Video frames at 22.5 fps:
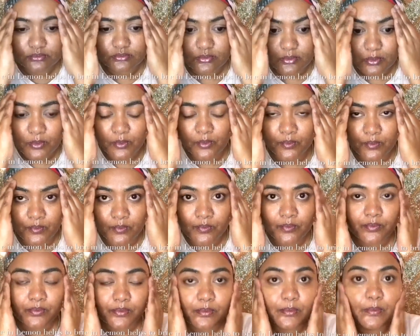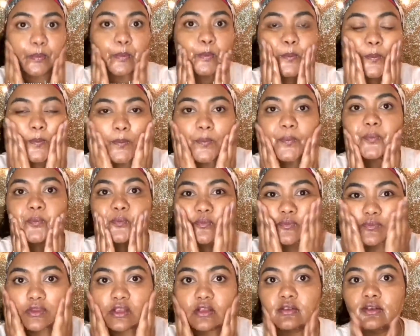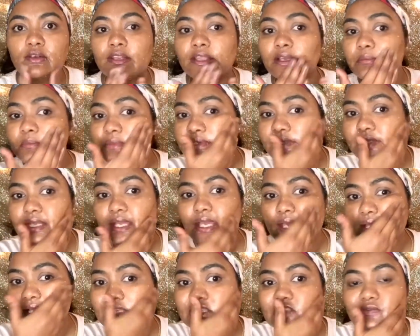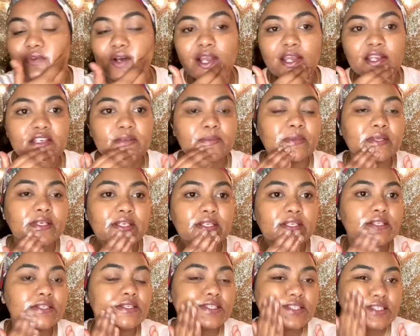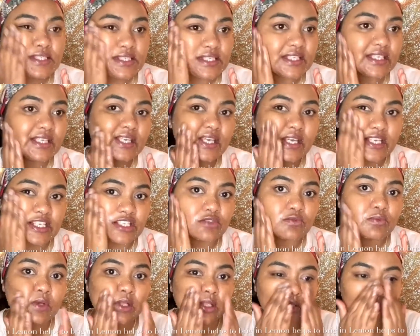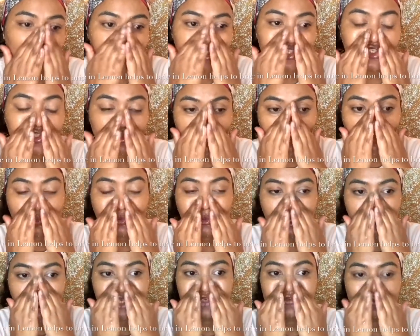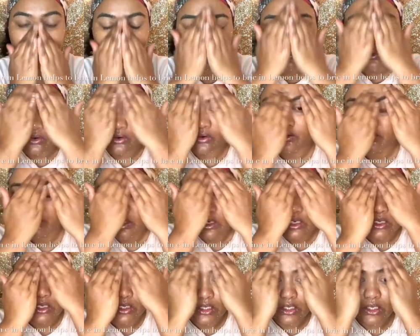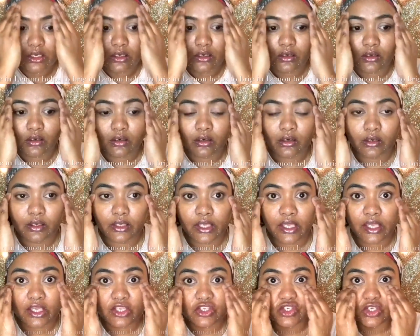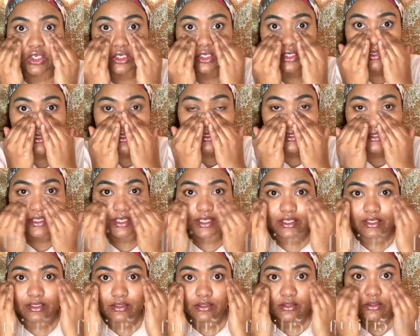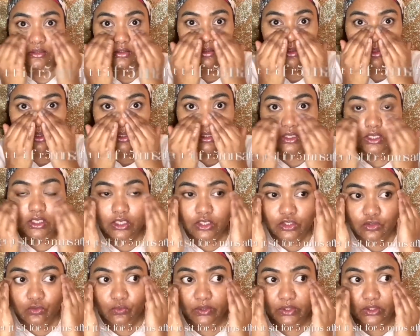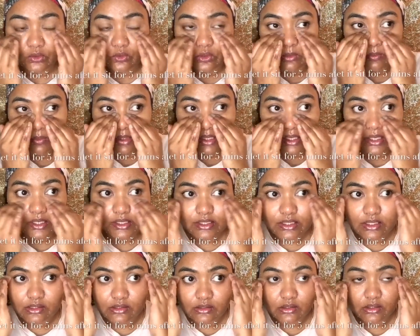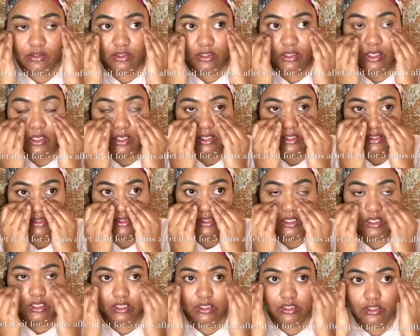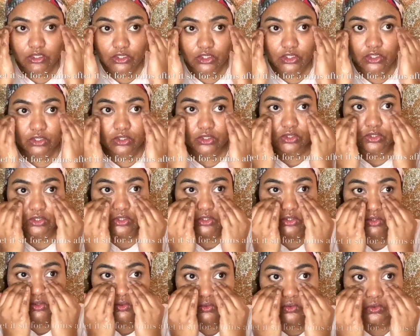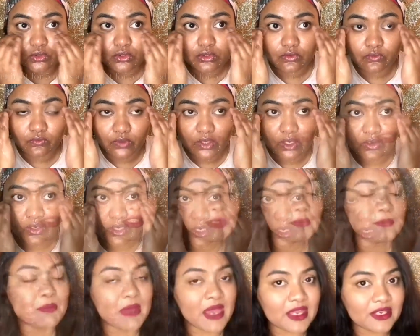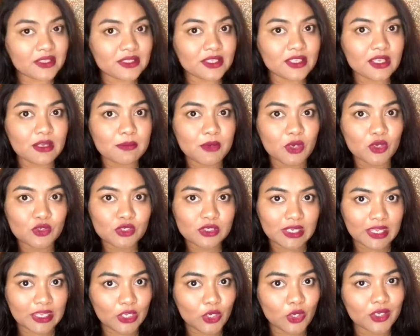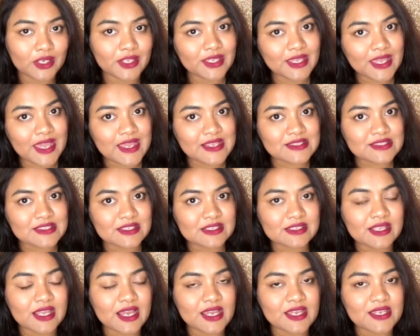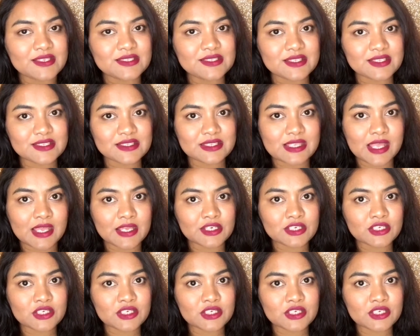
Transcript: lemon has vitamin C in it, your skin will become brighter when you use it twice or thrice a week. The bad thing about glycolic acid, guys, is that